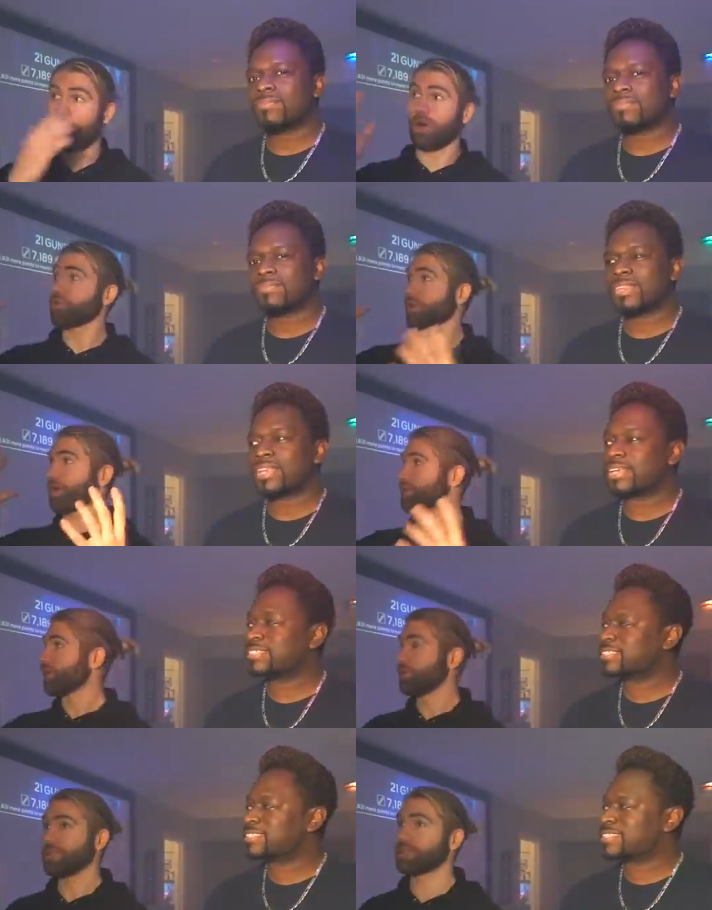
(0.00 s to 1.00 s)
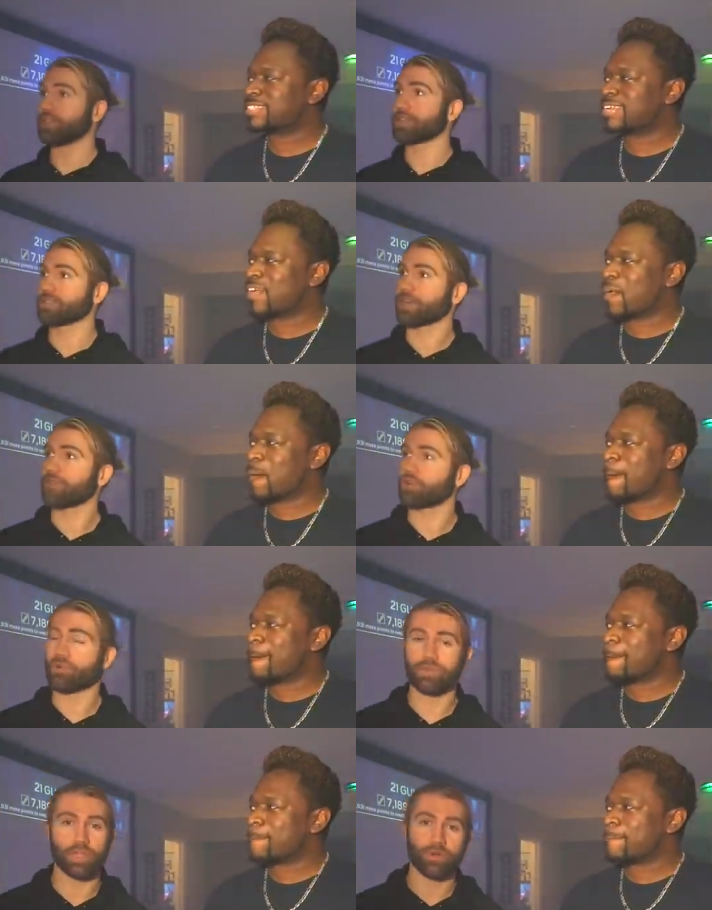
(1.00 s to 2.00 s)
Speaker 1: all around here. I mean, it, it's kind of an
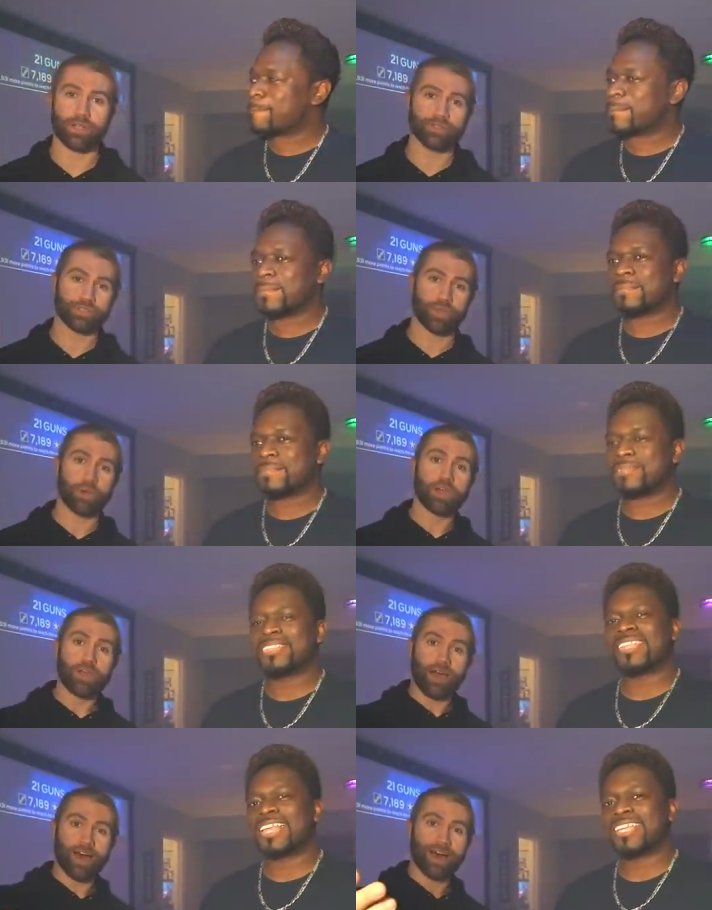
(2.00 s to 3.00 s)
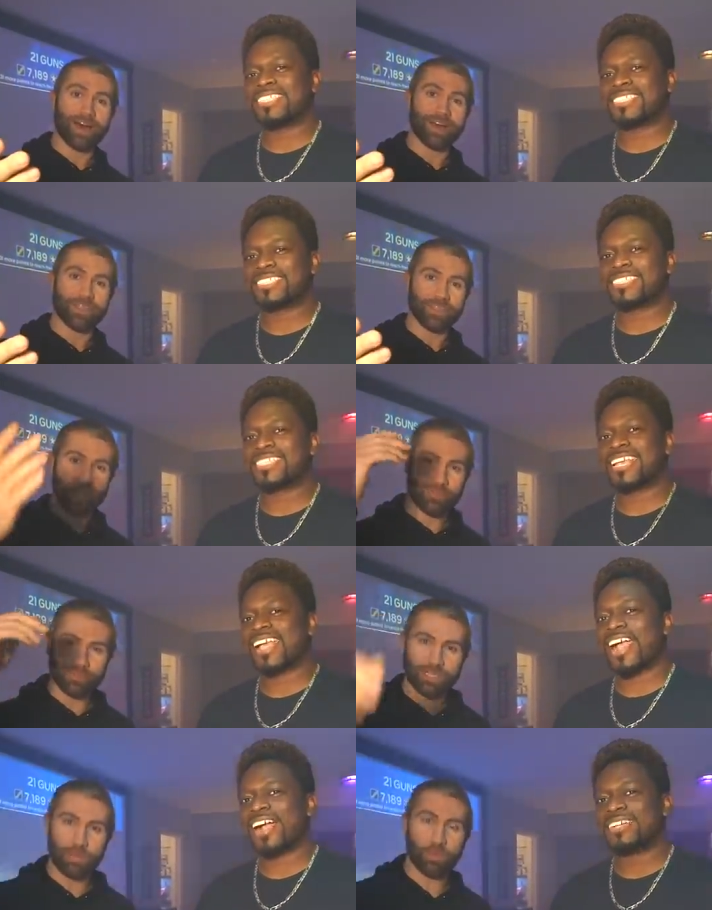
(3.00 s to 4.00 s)
overload here. So uh, thank you
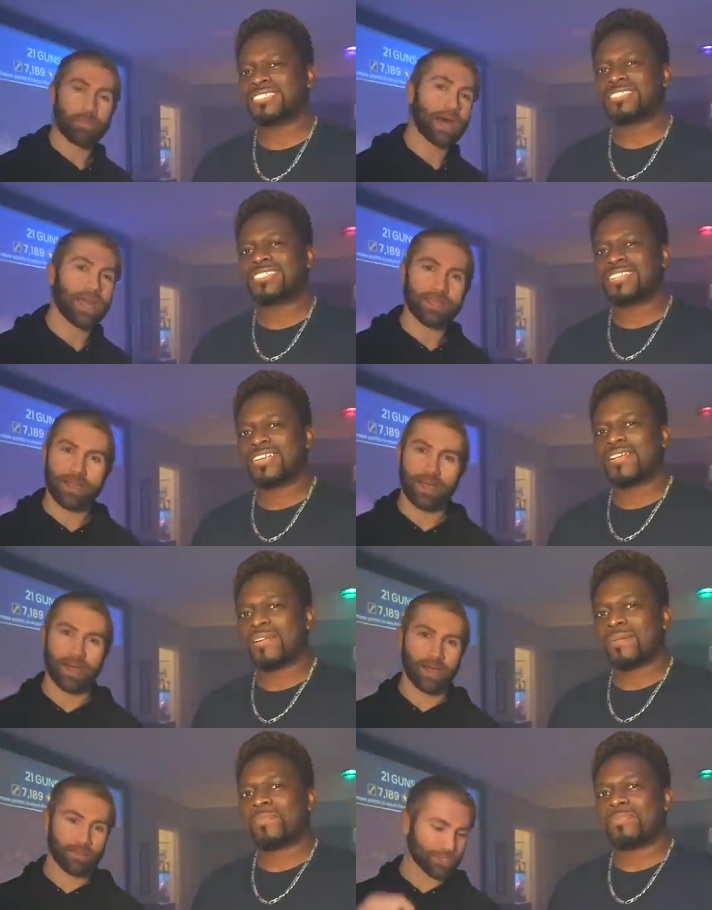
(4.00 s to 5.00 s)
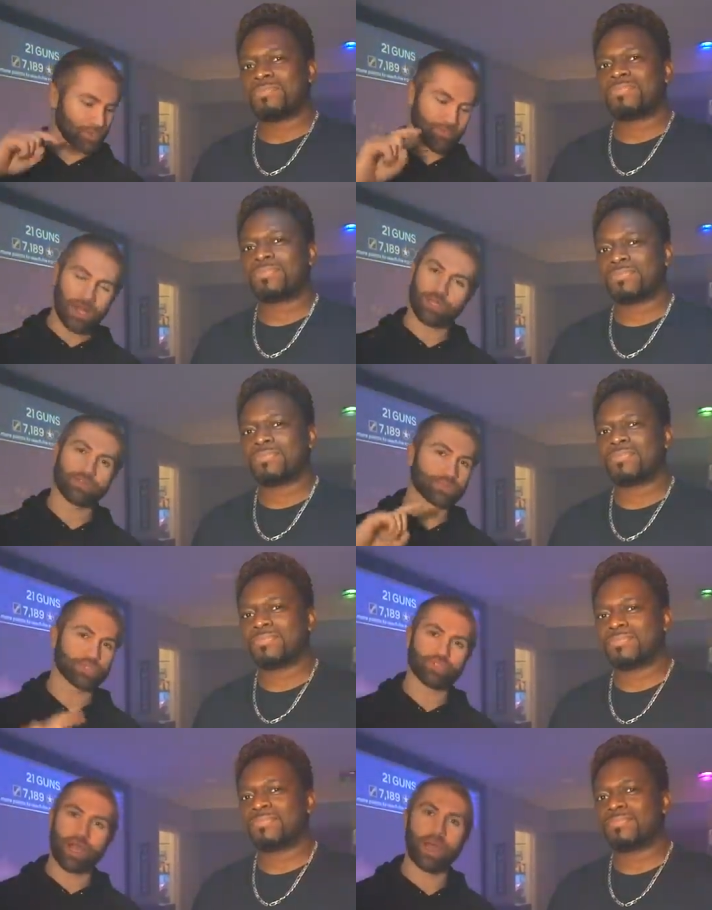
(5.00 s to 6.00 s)
for stopping by. Uh, make sure you follow,
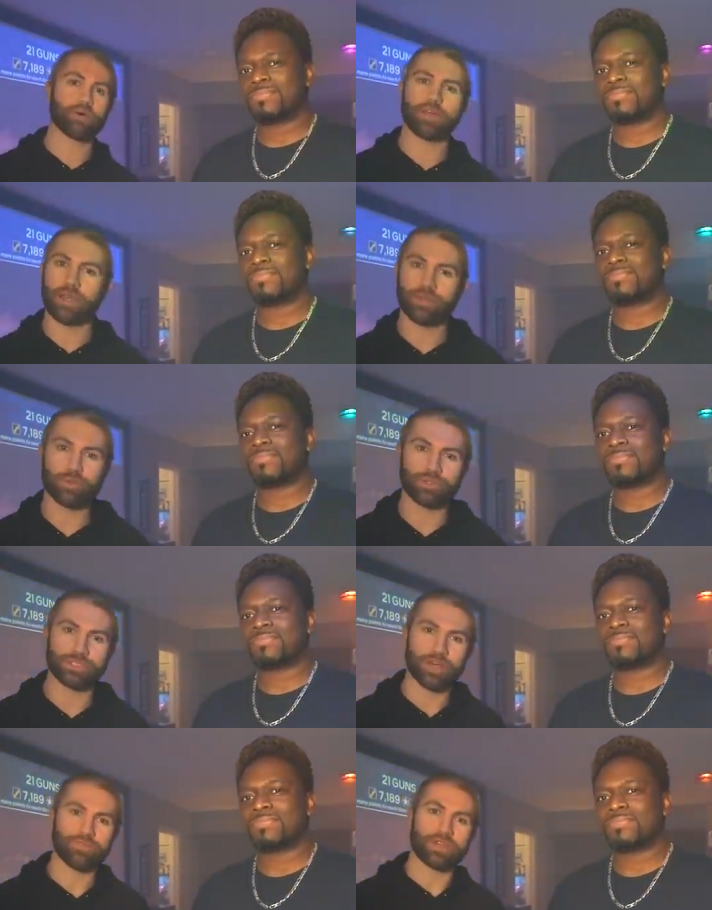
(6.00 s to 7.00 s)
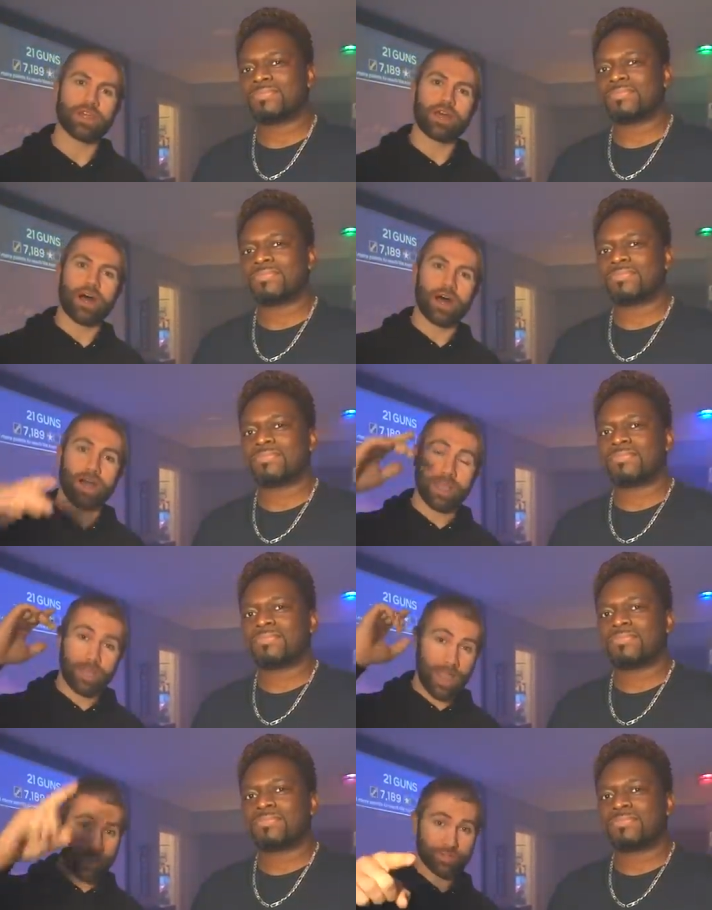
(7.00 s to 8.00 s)
subscribe, all that cool stuff. Uh,
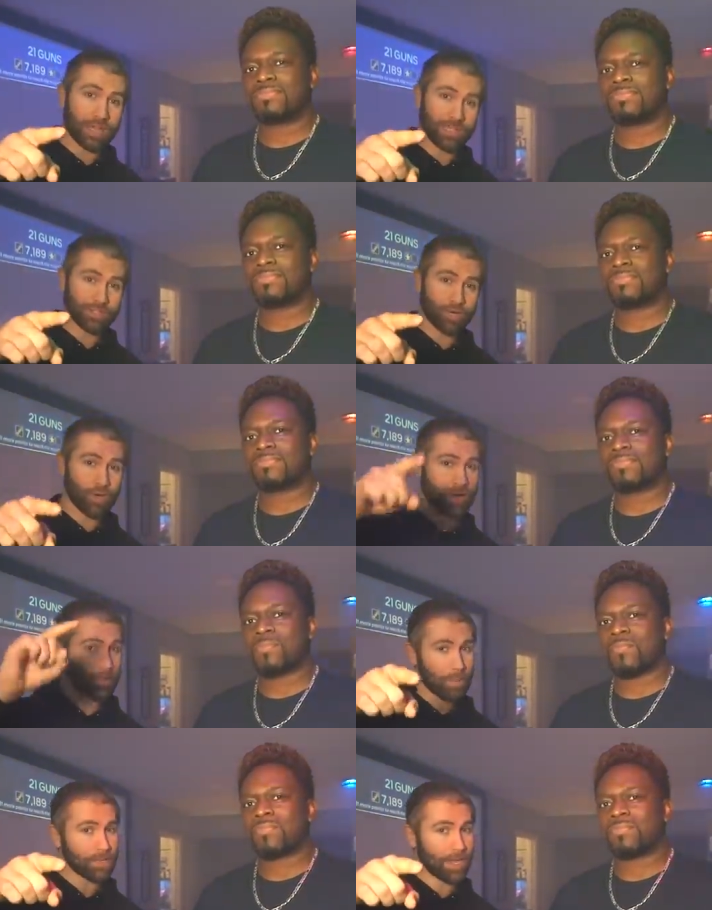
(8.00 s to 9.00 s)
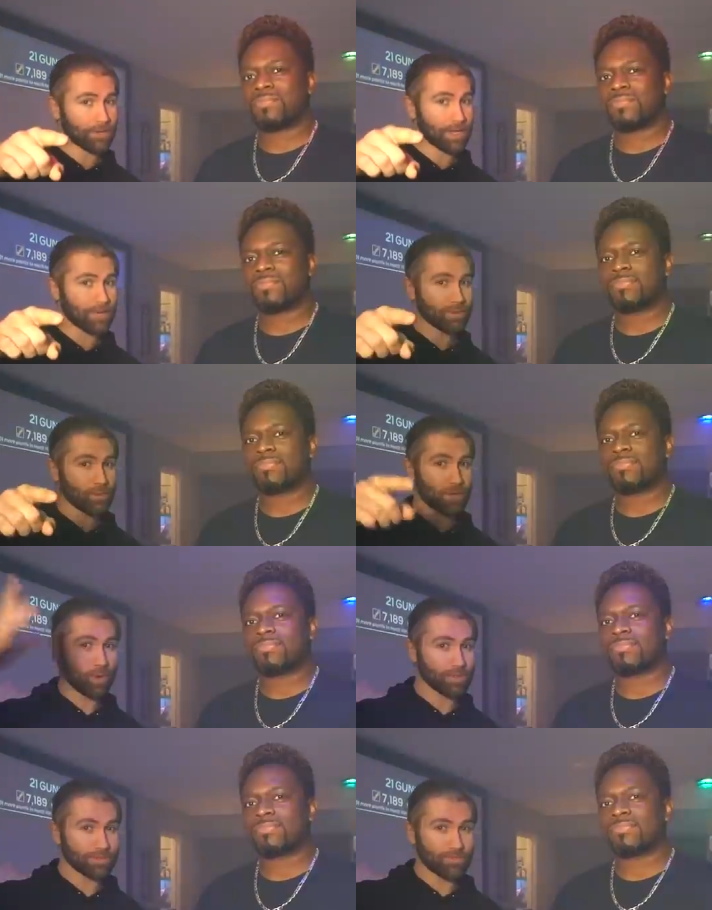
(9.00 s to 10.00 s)
and as you guys know, on Up Up Down Down,
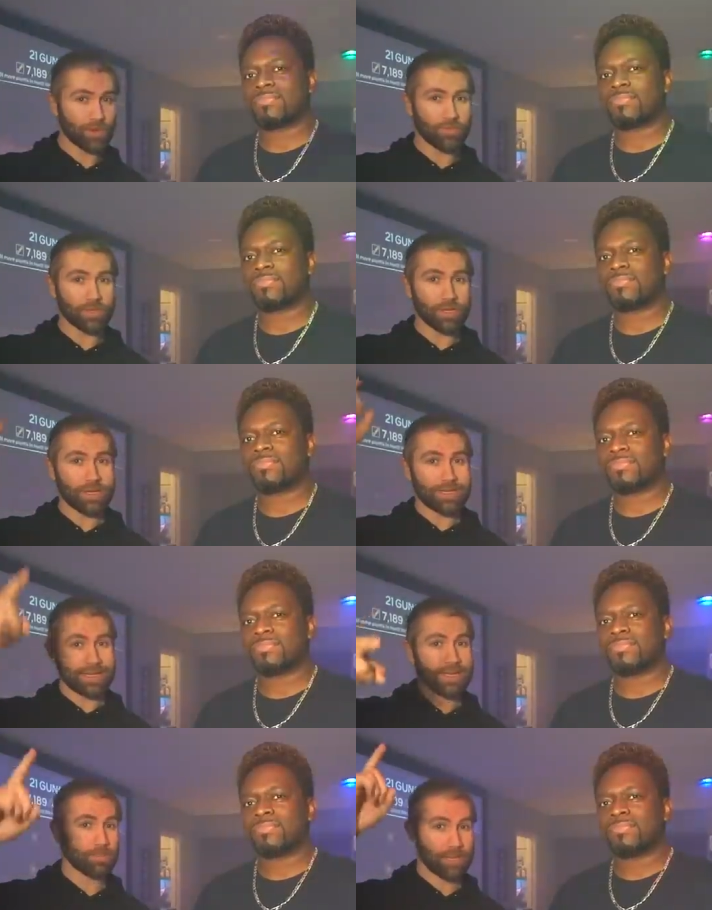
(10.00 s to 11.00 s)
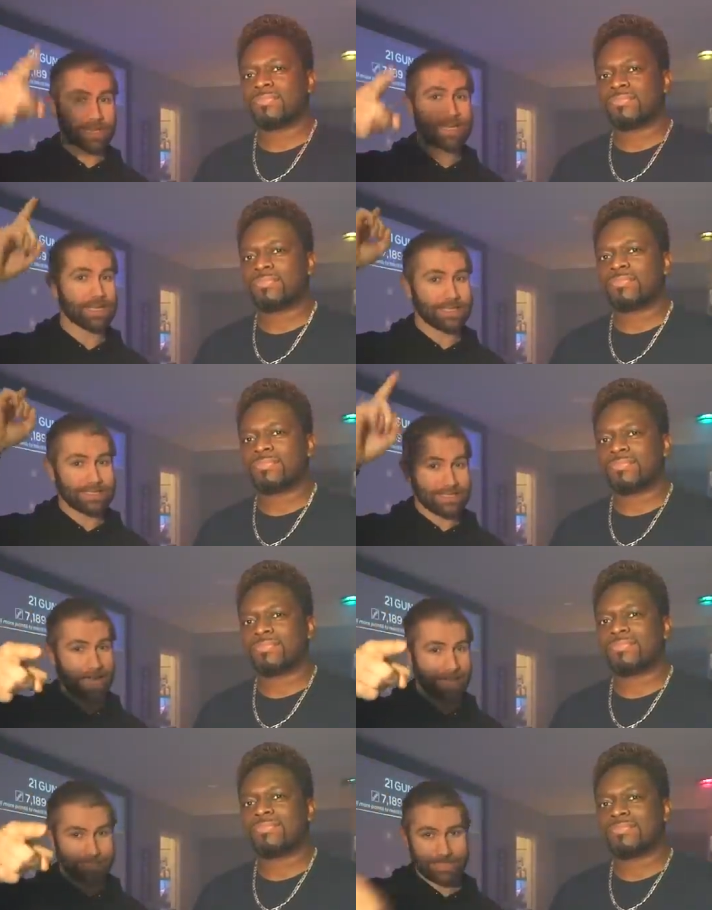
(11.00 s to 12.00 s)
we always and forever keep it
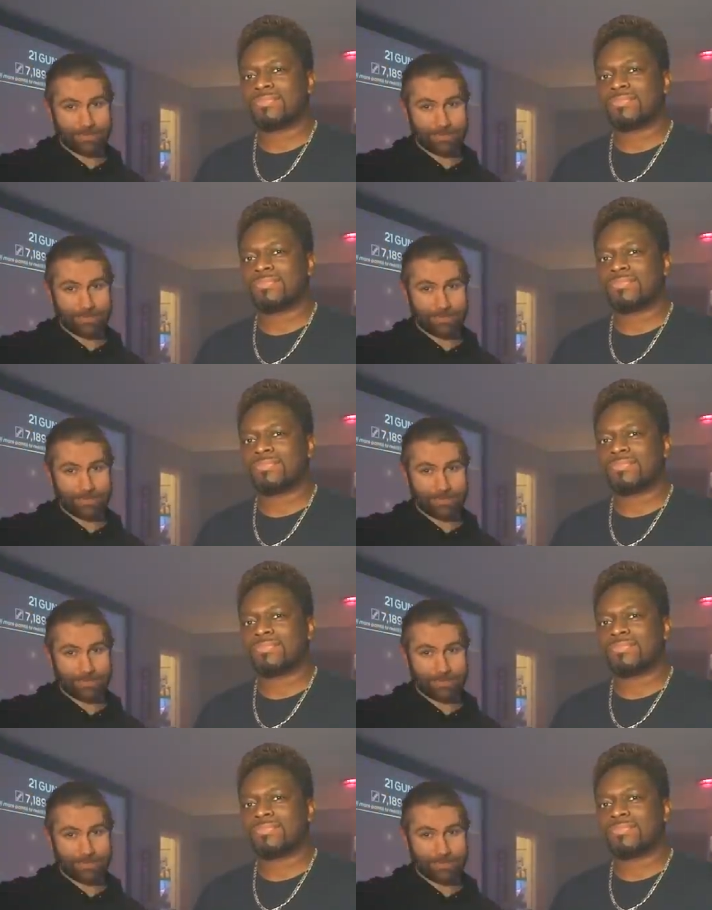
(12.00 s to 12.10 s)
tight.